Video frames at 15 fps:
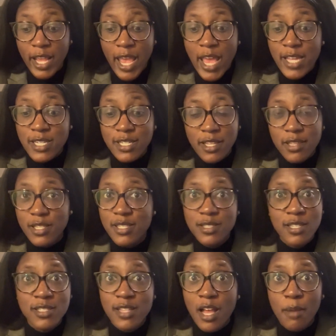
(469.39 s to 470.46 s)
And this
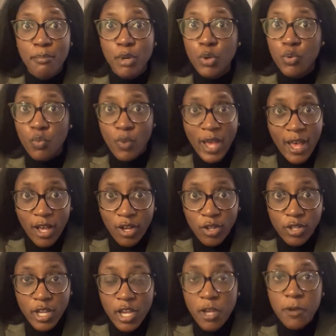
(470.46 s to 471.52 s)
does not bode
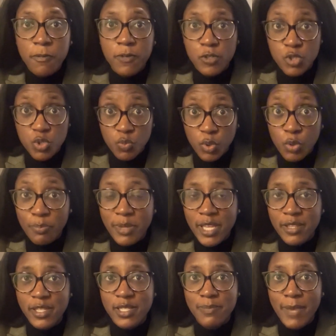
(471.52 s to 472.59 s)
well for Swoop
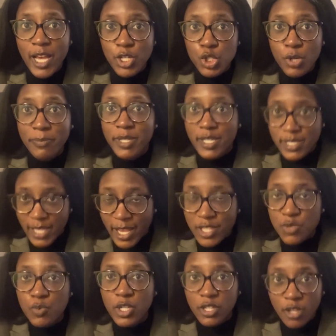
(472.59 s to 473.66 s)
in this matchup because,
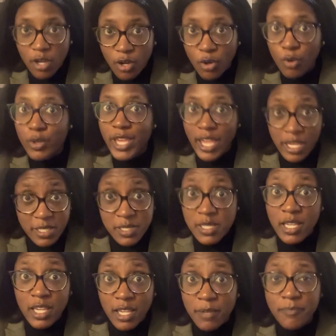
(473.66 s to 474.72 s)
as we know,
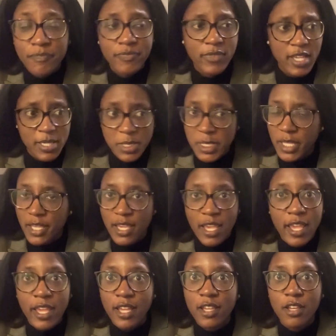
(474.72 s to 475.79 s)
KC is the
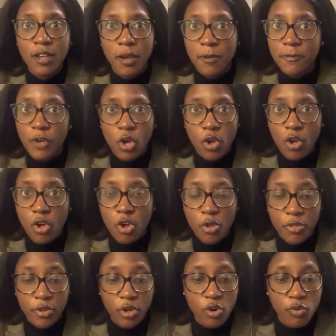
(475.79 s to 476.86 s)
king of all
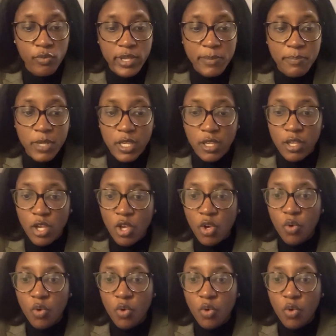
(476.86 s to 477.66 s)
the creepy,